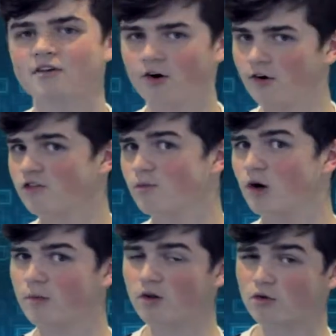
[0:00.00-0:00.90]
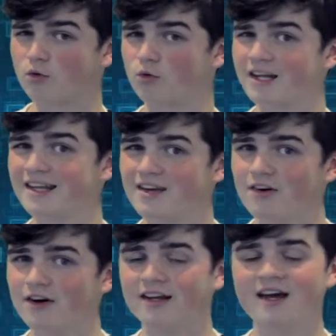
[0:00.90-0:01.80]
and Carson Palmer looked really
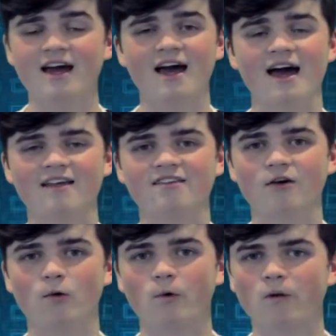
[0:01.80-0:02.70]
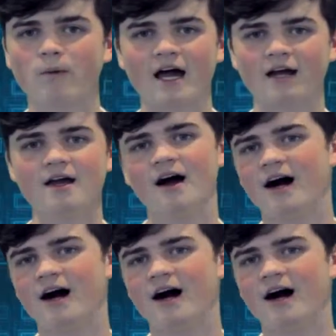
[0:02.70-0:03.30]
good as the quarterback.